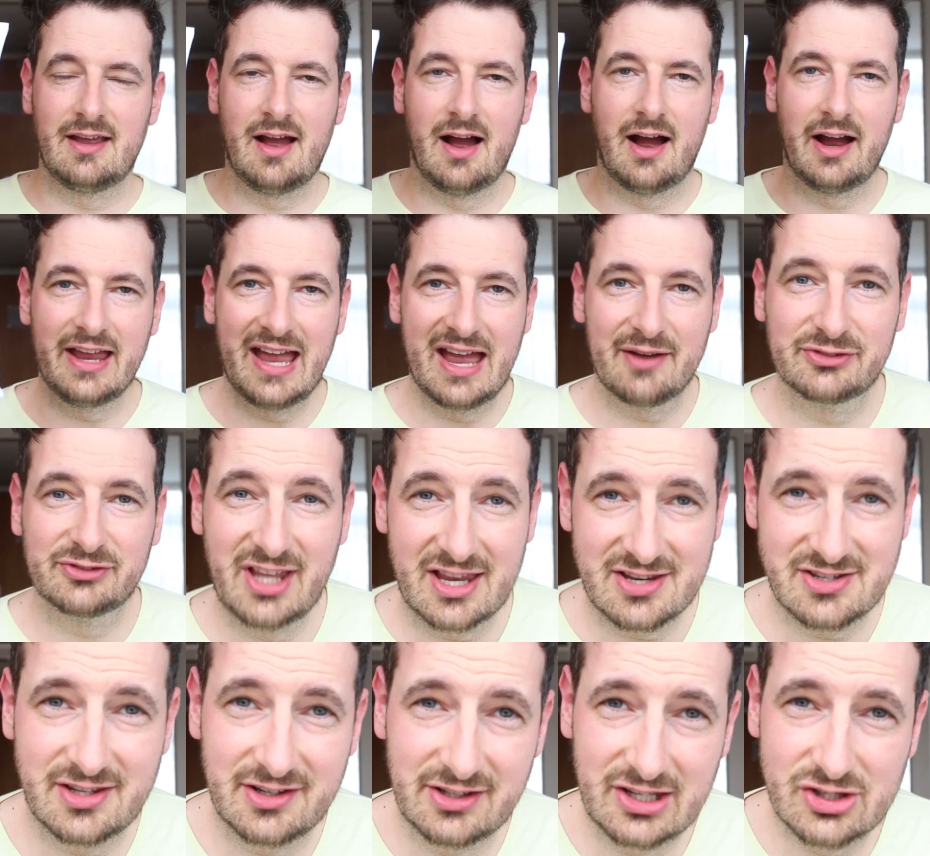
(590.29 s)
have
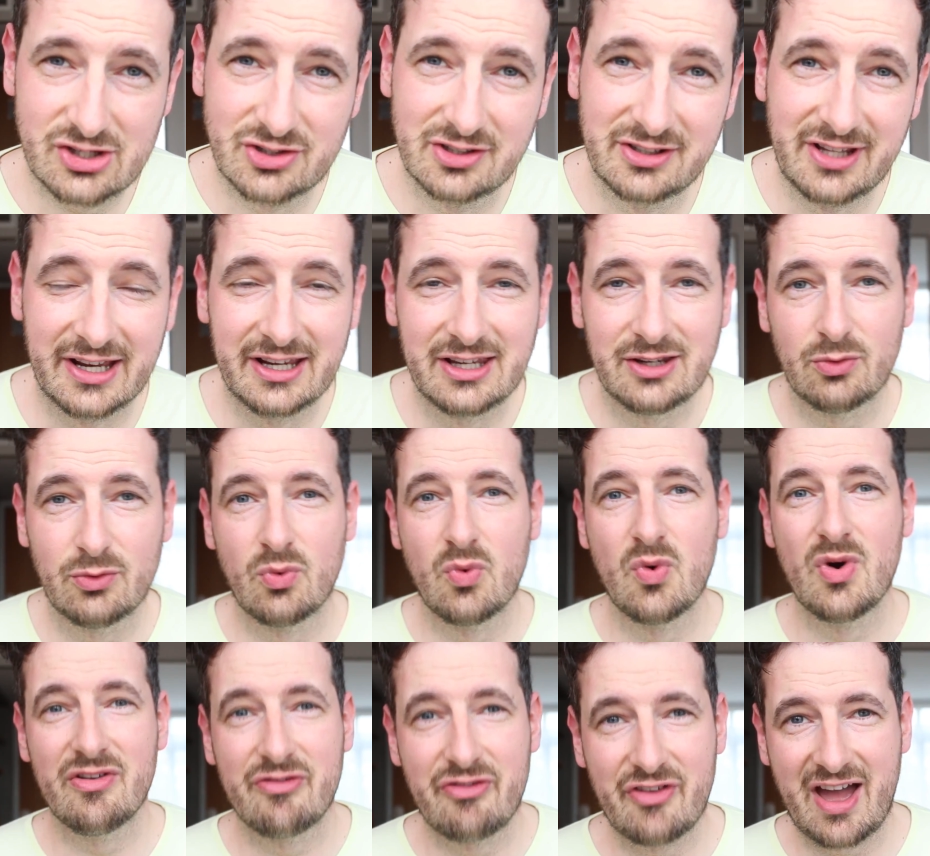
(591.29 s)
tested this today
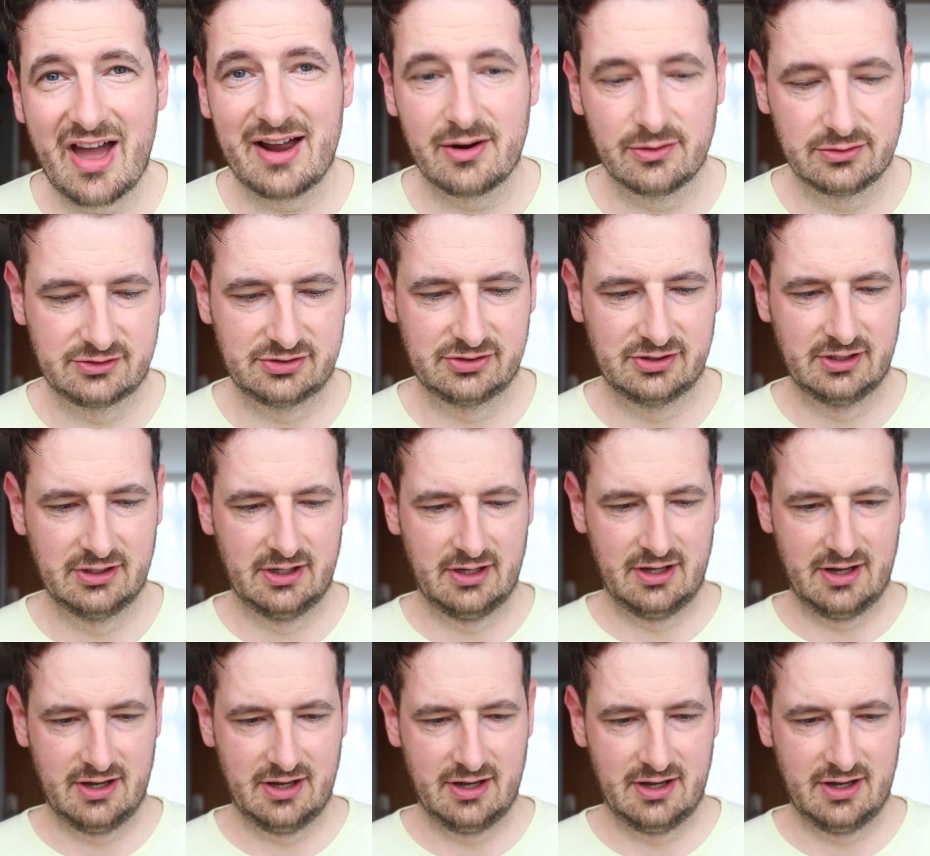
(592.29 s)
without